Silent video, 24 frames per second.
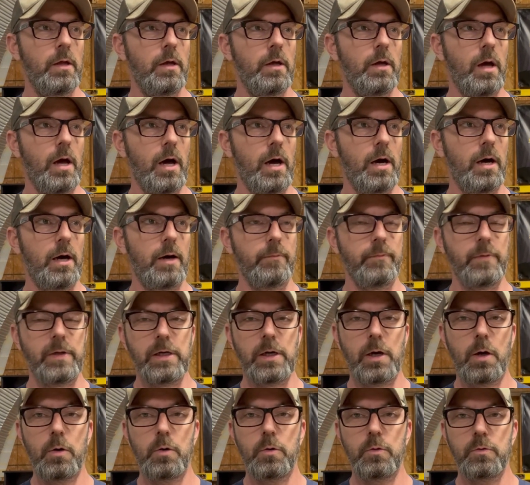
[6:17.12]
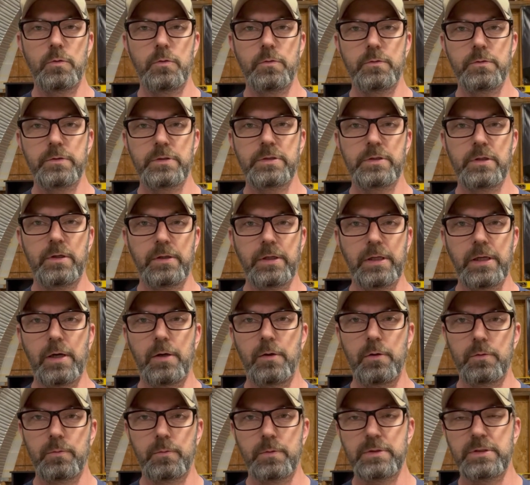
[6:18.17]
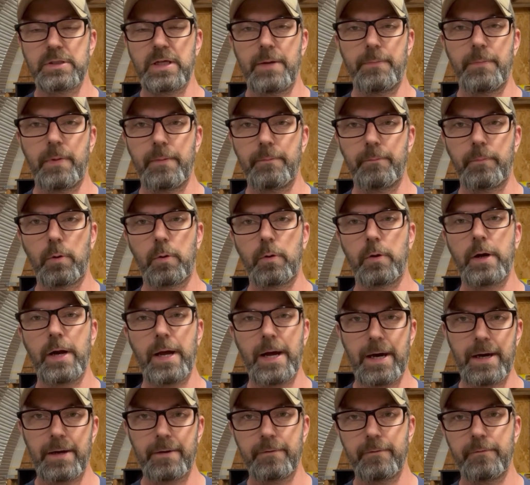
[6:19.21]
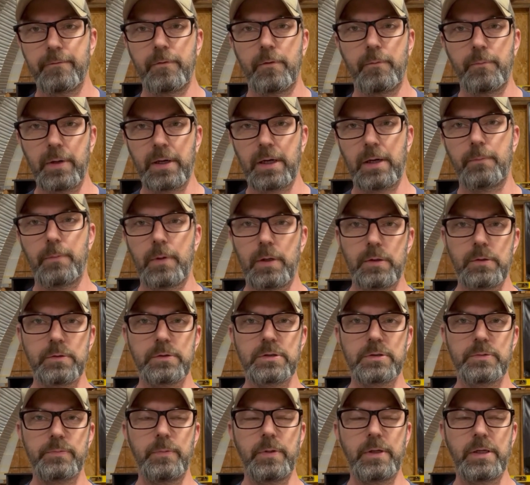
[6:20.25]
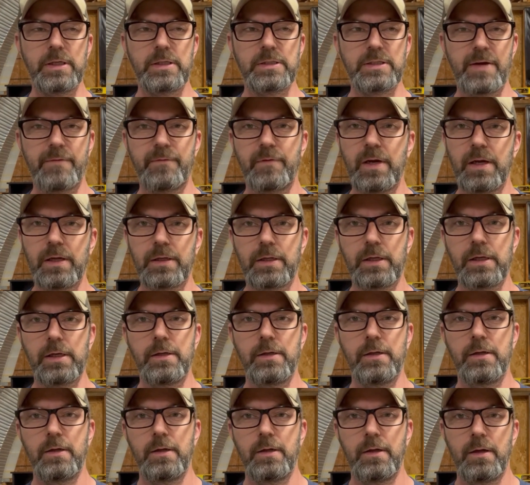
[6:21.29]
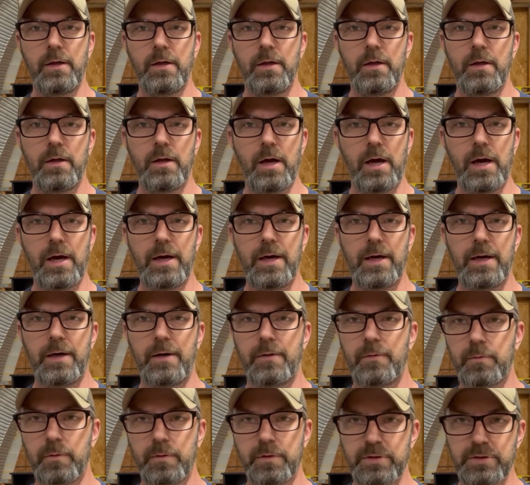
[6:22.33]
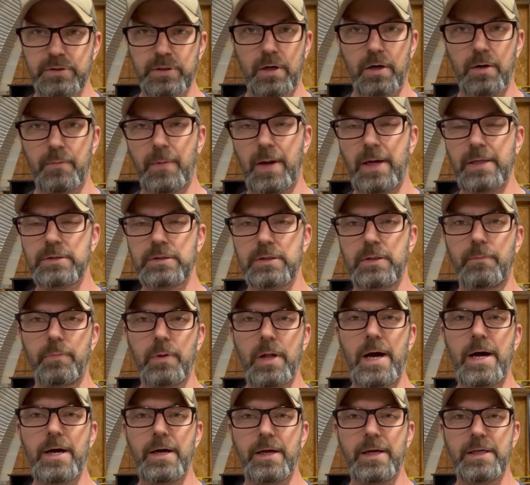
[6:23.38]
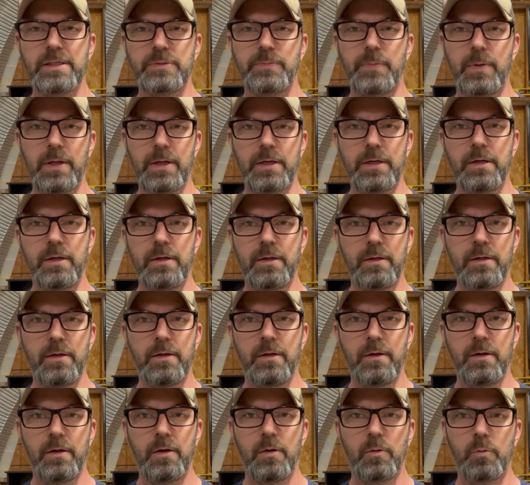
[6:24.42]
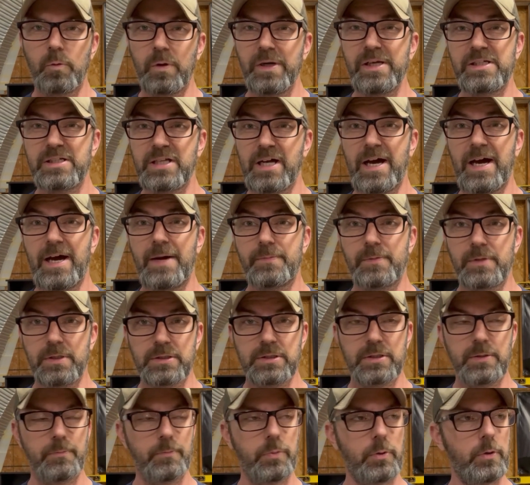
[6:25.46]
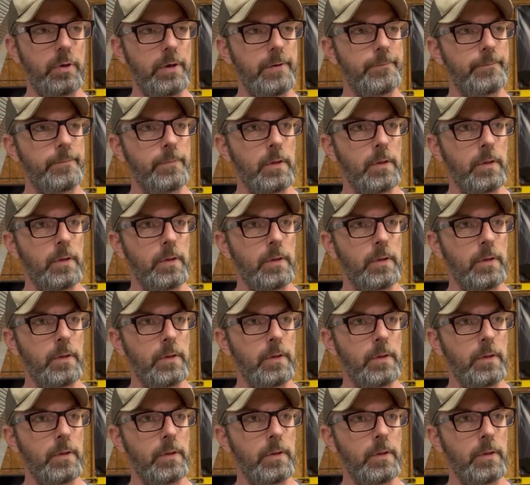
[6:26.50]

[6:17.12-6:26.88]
The holes on the old ones have been bored out for bigger bolts because evidently where the starter mounts on a block has been retapped at some point.